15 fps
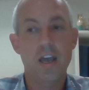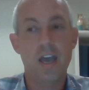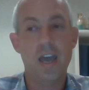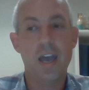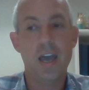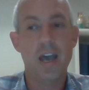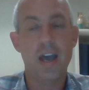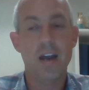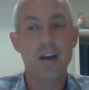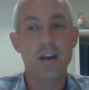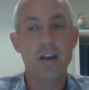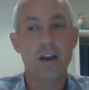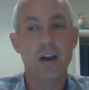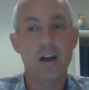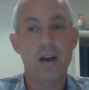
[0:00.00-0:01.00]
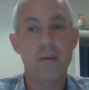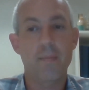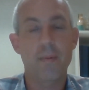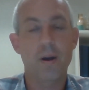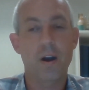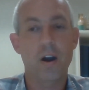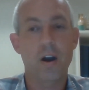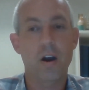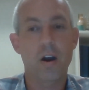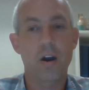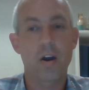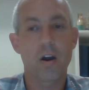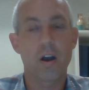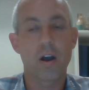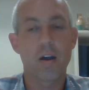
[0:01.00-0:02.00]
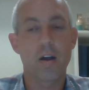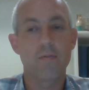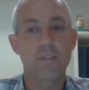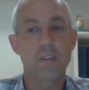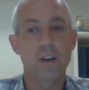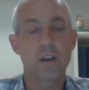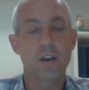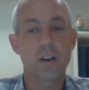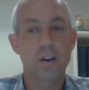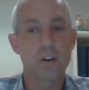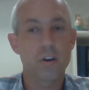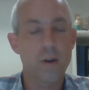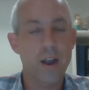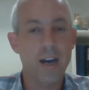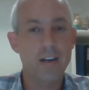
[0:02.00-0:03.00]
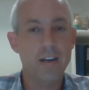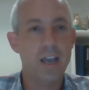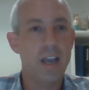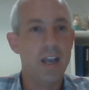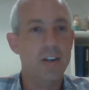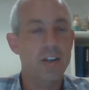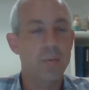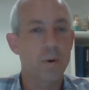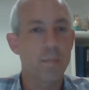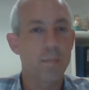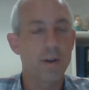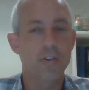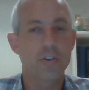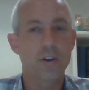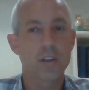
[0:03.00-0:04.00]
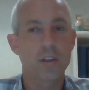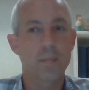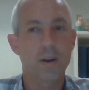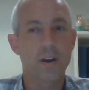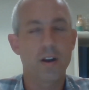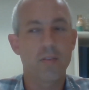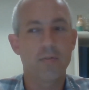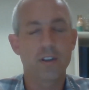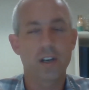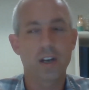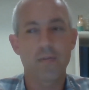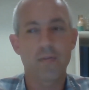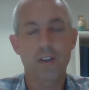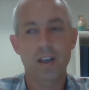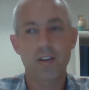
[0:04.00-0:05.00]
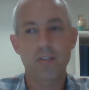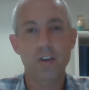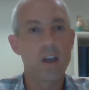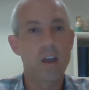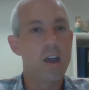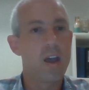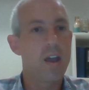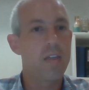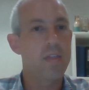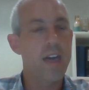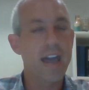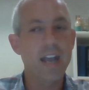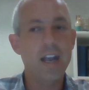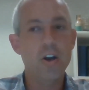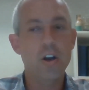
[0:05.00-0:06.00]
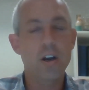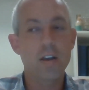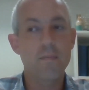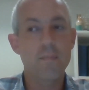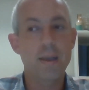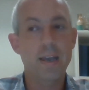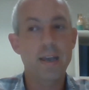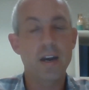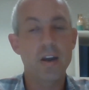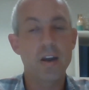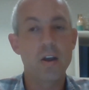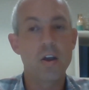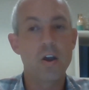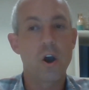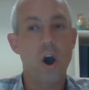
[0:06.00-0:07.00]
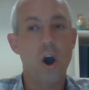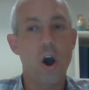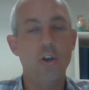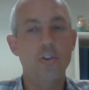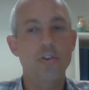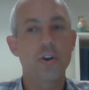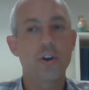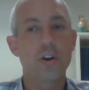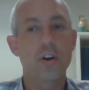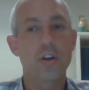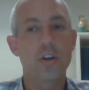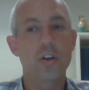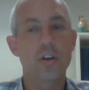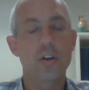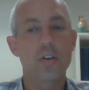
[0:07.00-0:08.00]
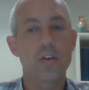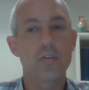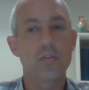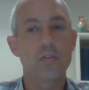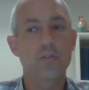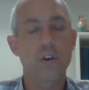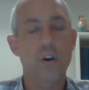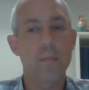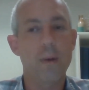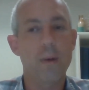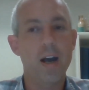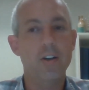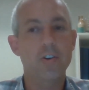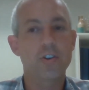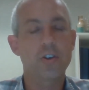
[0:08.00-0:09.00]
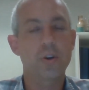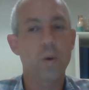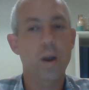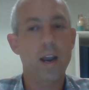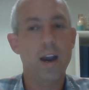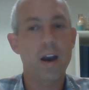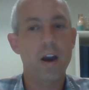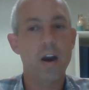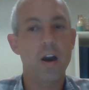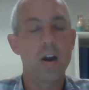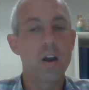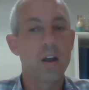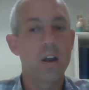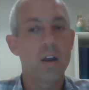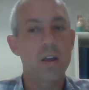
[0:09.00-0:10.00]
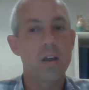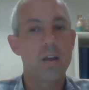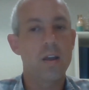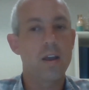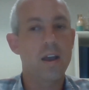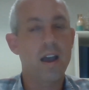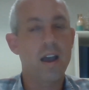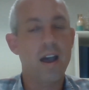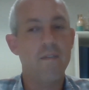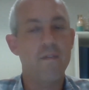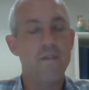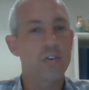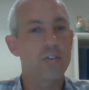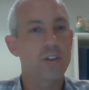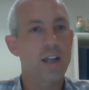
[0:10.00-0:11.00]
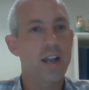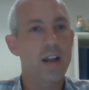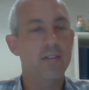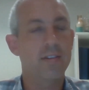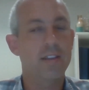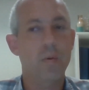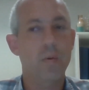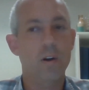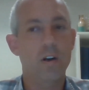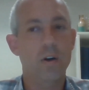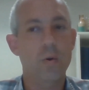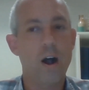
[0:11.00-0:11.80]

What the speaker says: and are of the correct age and were built during the period of significance, they could have been altered so much to where at first glance they wouldn't